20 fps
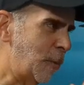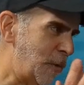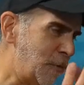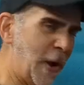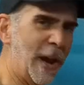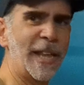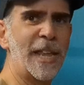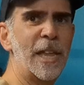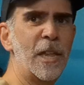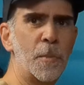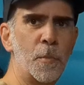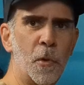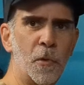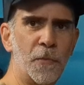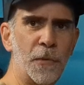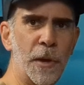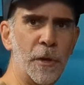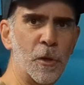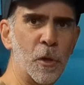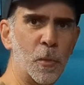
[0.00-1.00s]
We try to get you
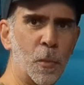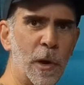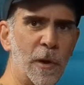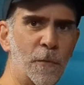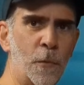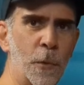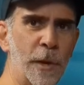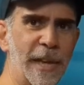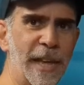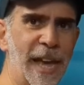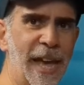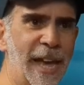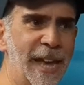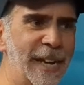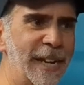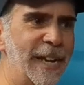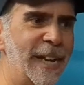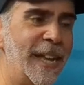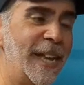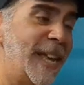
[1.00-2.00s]
more features whenever we
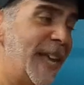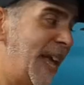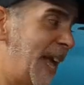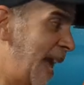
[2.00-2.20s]
can.